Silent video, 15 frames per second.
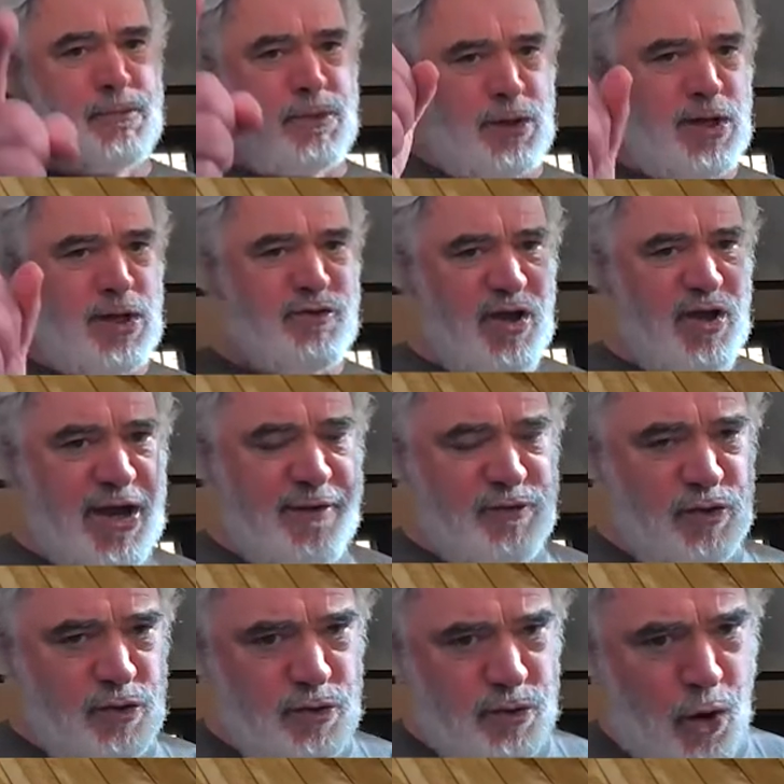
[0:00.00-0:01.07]
the next day
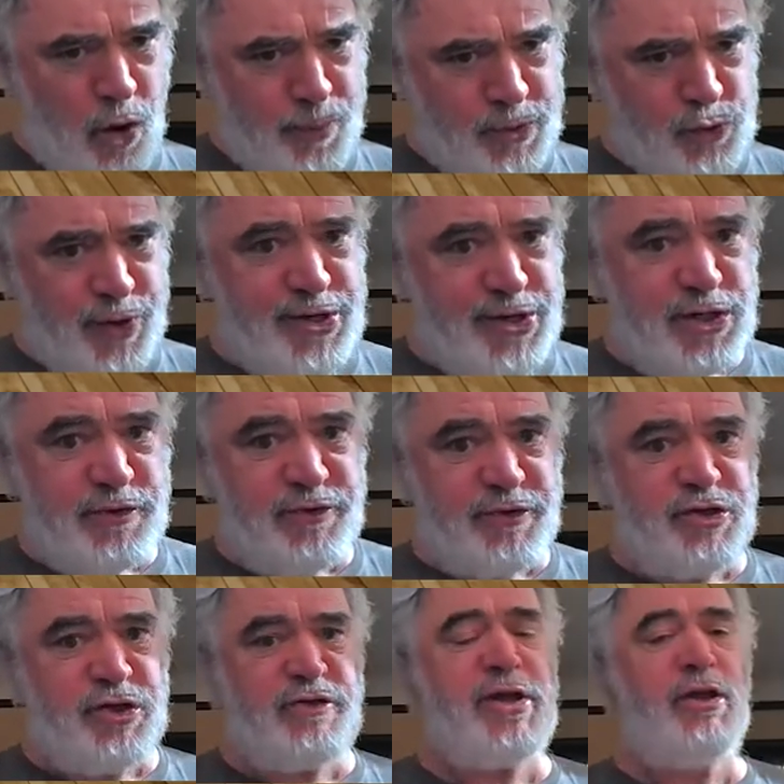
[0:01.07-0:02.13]
after the arbitration
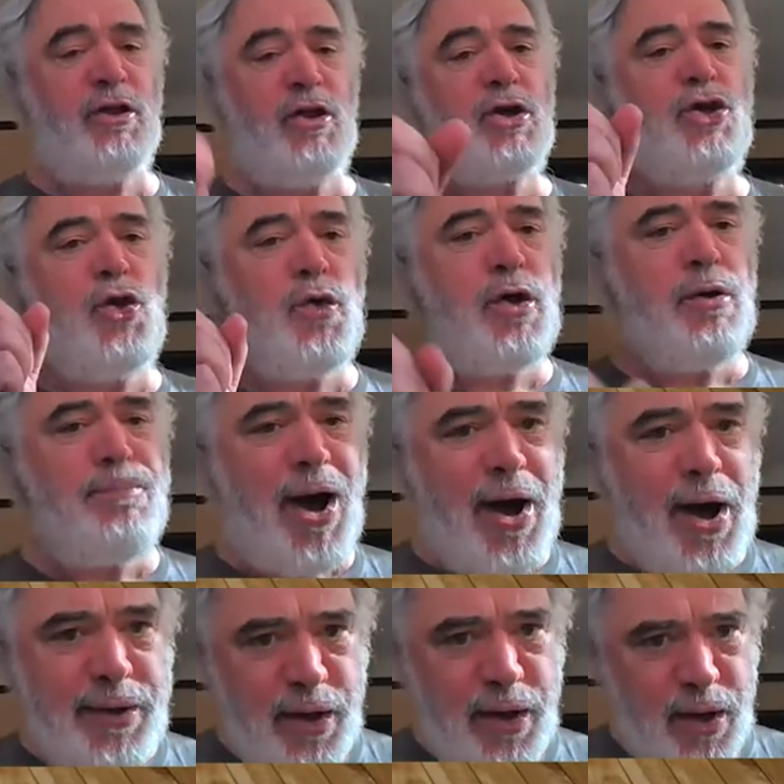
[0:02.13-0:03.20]
decision and said, look, you can
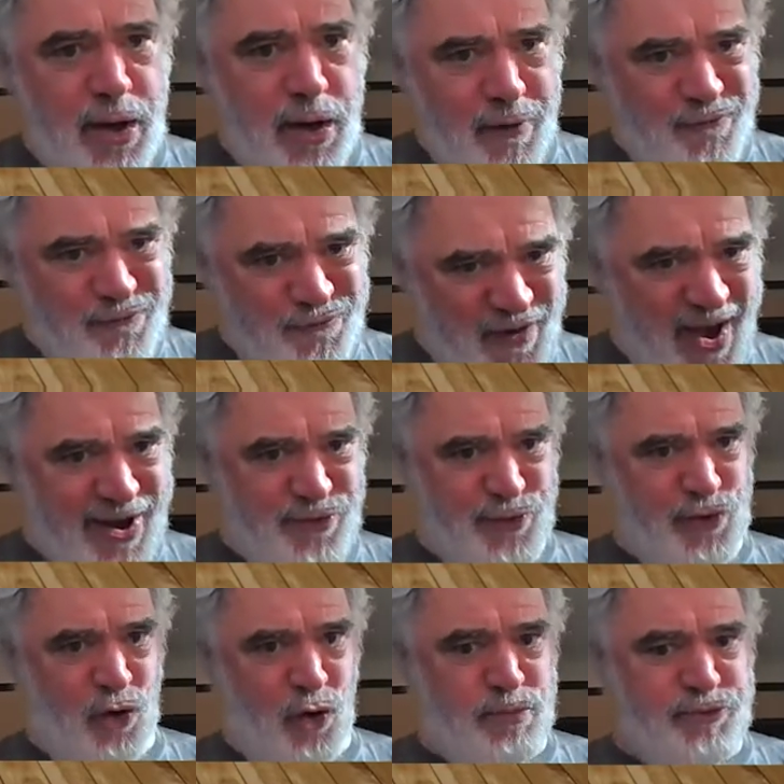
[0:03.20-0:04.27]
buy
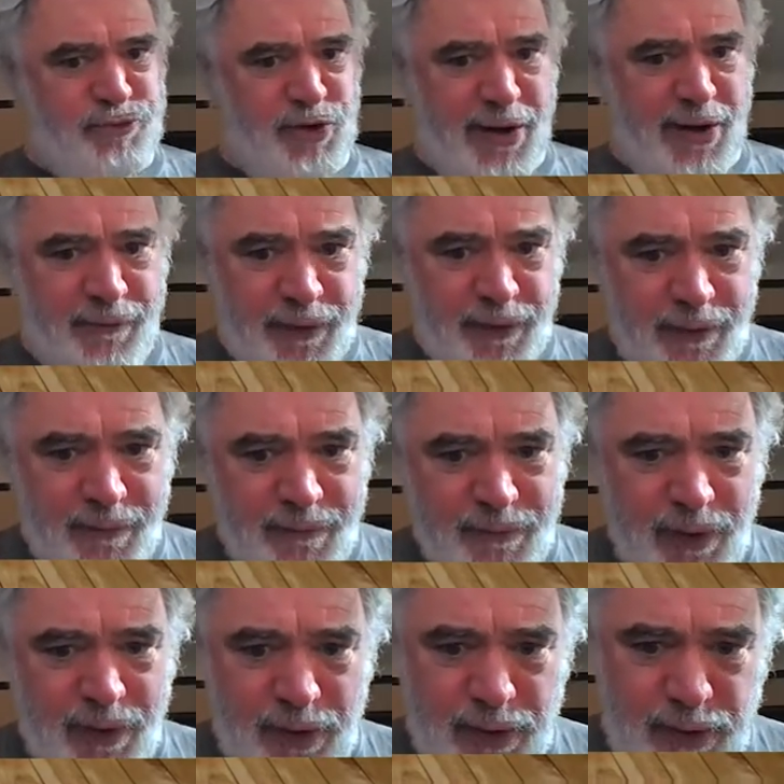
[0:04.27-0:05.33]
factory homes now
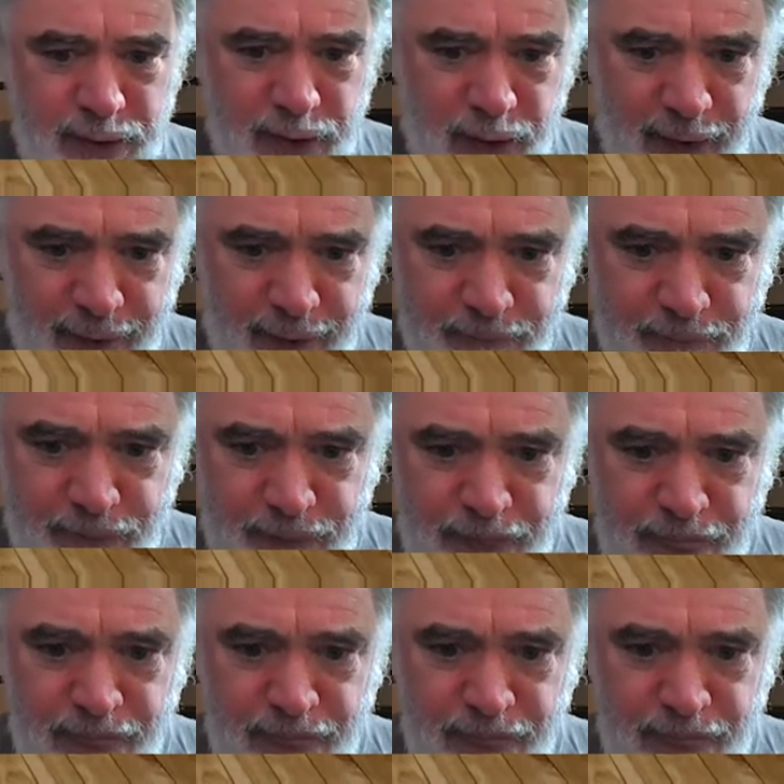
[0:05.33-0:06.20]
in um,